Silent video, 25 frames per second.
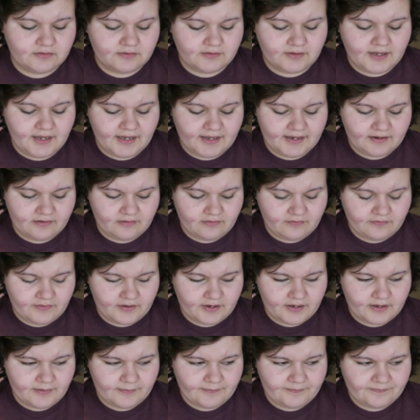kind of
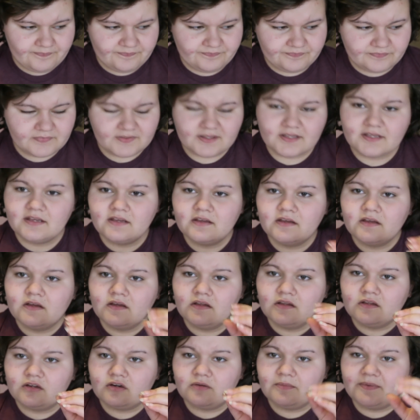a
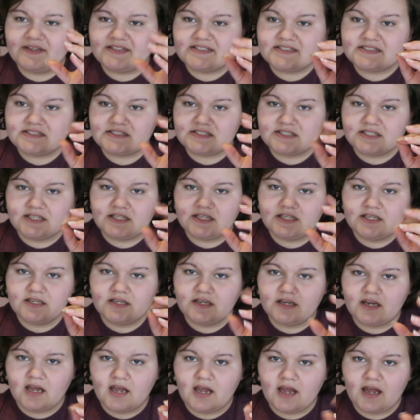little bit
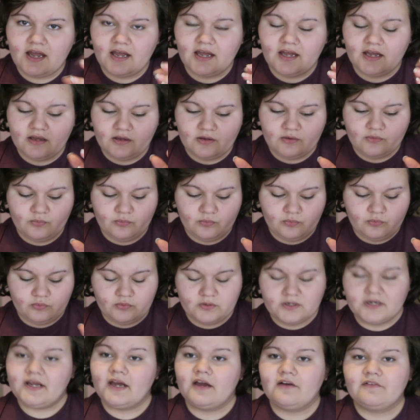sticky. I
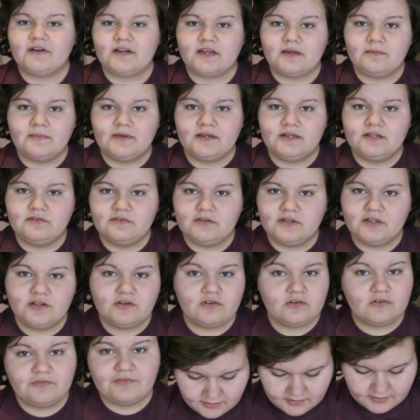would not recommend using
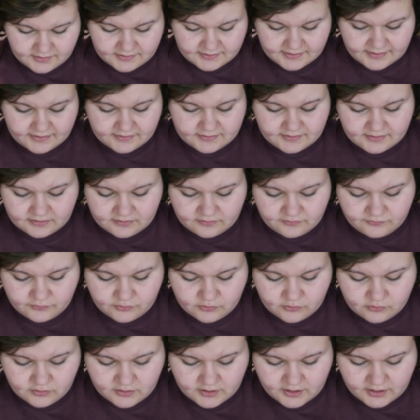it. It says it's
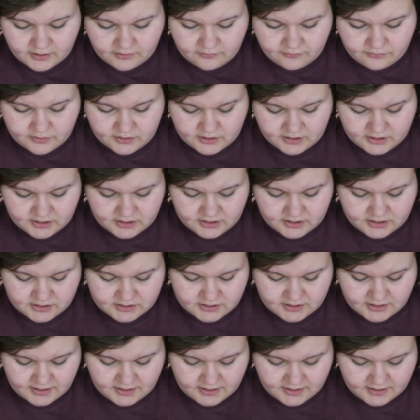full coverage.
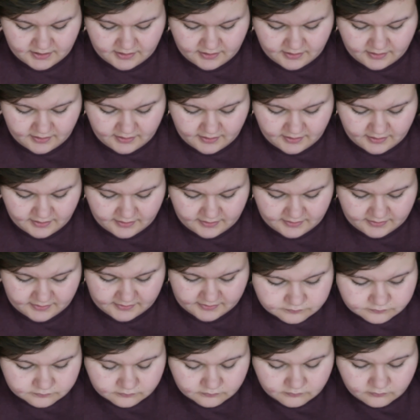It costs.
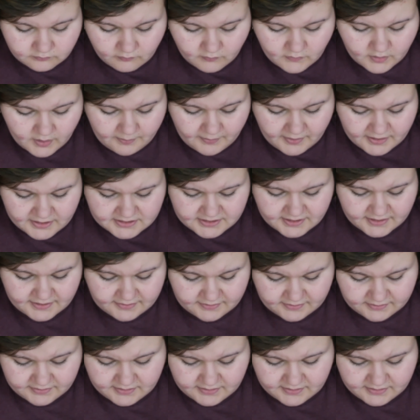My shade is